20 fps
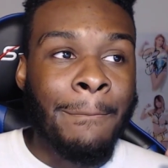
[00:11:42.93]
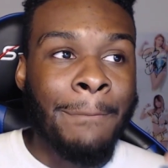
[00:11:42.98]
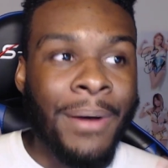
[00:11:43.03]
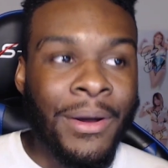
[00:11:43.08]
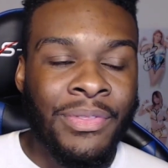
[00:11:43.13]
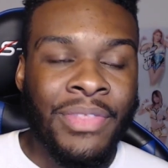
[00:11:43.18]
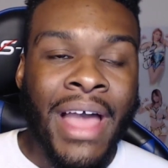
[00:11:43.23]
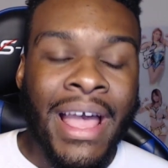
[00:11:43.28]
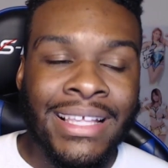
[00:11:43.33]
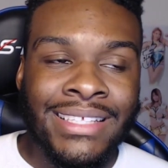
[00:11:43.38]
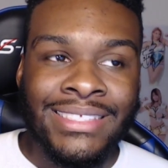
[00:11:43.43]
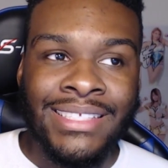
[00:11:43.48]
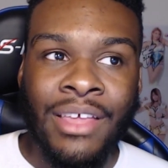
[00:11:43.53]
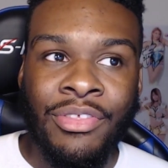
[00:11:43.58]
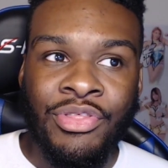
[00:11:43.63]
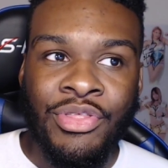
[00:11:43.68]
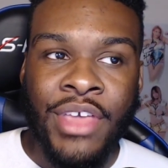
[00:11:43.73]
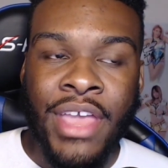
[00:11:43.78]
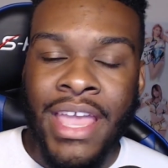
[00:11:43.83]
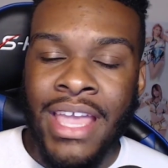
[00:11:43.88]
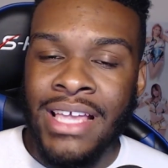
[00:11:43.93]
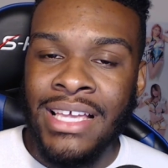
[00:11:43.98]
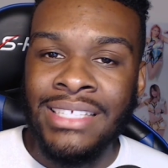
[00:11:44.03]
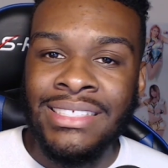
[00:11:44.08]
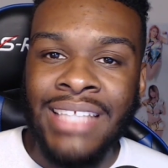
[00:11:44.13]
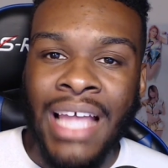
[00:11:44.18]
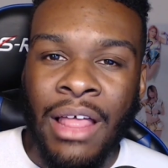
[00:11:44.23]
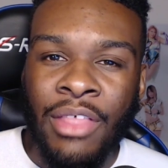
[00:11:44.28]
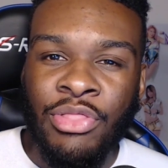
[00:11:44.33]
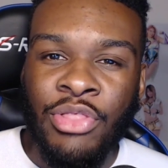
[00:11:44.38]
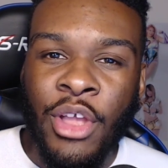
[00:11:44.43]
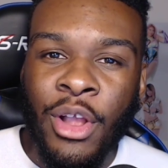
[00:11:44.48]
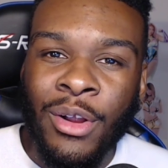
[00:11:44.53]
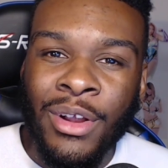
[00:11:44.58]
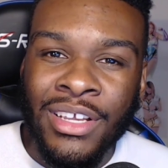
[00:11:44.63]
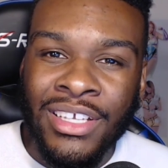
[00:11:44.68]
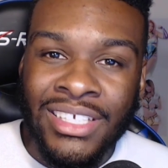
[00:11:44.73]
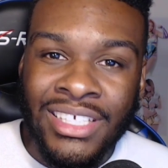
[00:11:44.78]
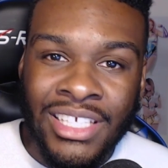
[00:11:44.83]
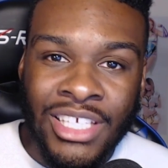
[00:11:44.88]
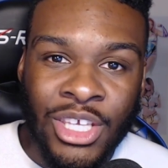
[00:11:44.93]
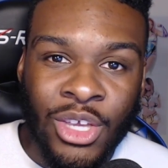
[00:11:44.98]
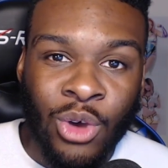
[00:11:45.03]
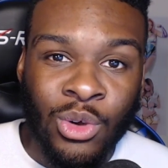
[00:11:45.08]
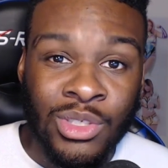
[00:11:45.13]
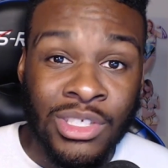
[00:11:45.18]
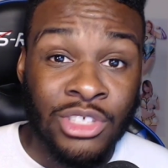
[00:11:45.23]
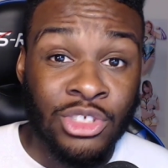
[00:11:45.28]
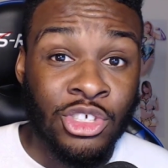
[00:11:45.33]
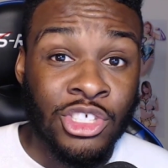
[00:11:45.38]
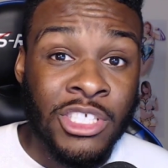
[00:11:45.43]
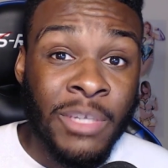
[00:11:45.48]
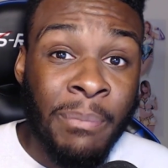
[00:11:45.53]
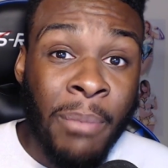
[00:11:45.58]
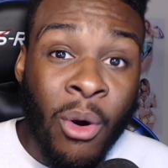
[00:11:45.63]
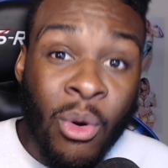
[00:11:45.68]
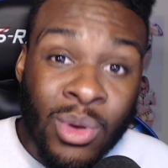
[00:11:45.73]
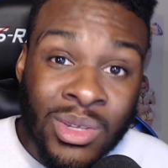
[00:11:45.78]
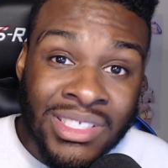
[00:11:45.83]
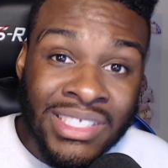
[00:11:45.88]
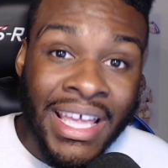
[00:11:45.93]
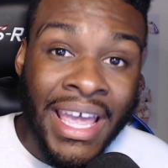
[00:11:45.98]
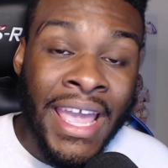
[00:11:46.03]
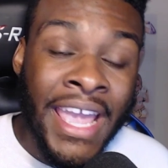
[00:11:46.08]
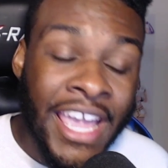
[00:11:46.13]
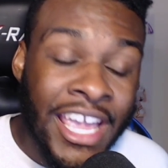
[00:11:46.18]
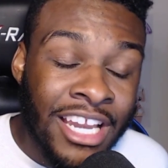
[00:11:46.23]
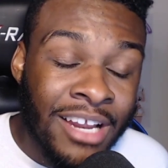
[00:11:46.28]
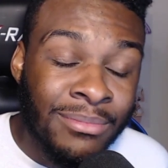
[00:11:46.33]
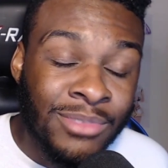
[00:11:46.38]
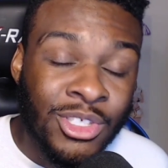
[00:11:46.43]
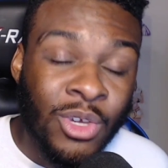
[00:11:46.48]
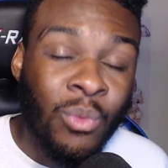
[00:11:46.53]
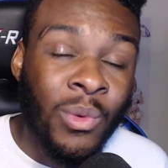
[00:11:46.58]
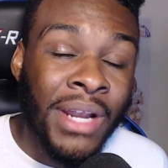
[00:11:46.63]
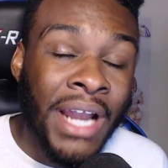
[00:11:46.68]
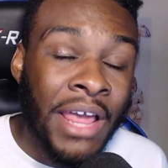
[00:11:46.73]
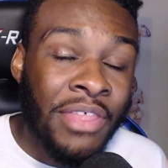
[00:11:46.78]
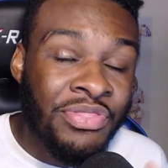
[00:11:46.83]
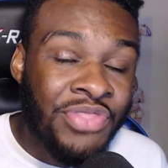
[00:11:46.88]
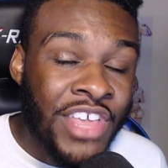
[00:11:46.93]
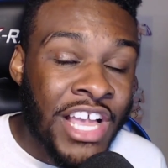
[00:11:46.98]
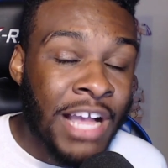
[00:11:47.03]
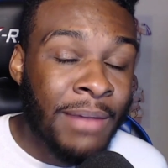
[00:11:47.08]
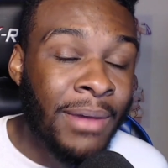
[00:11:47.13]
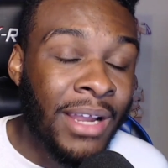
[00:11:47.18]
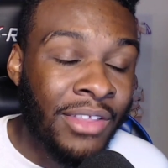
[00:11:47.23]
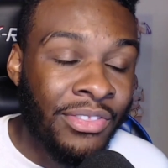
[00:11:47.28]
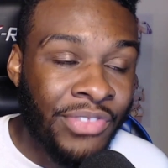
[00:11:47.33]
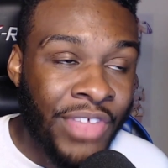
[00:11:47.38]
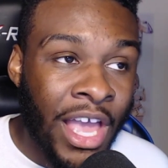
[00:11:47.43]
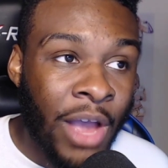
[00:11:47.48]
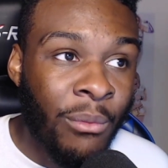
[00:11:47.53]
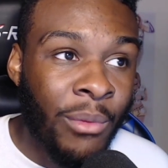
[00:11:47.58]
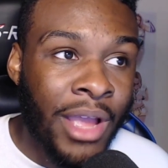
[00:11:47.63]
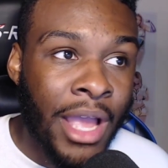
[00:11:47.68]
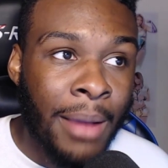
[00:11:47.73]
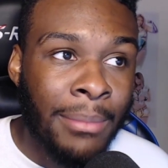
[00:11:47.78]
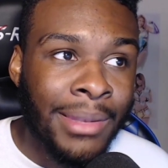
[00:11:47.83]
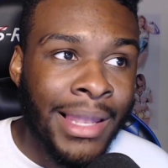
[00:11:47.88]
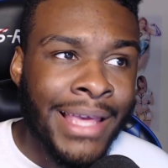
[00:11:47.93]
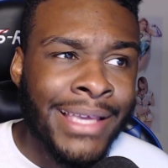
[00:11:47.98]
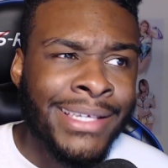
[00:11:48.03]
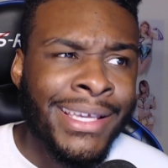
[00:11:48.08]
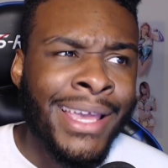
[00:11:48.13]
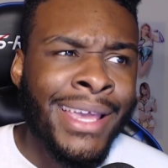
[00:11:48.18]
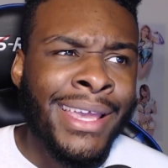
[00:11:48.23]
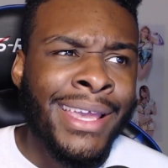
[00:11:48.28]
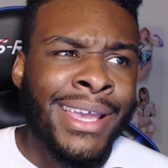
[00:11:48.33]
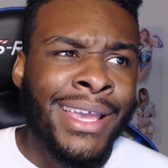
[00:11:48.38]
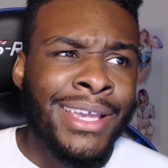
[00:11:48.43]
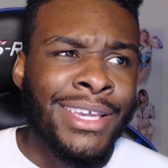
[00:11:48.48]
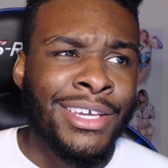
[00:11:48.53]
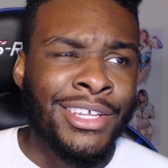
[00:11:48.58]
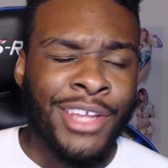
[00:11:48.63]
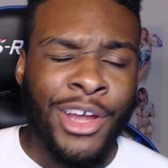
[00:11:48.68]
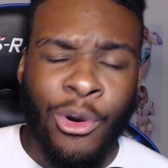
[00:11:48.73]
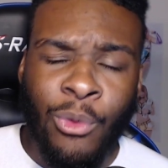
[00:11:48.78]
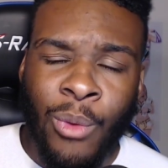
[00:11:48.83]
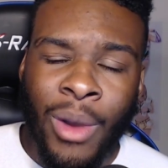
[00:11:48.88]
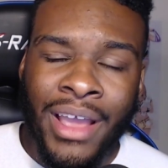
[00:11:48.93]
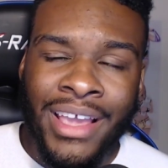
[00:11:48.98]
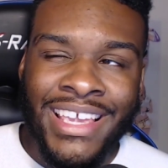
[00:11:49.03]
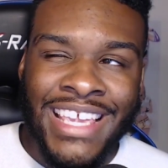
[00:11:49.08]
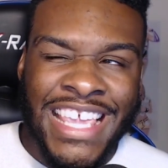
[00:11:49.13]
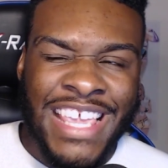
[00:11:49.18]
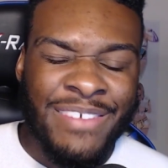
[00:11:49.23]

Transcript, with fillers: But that's the thing, is that they're heels and you're supposed to hate them. So when I think about it that way, I'm like, you know what?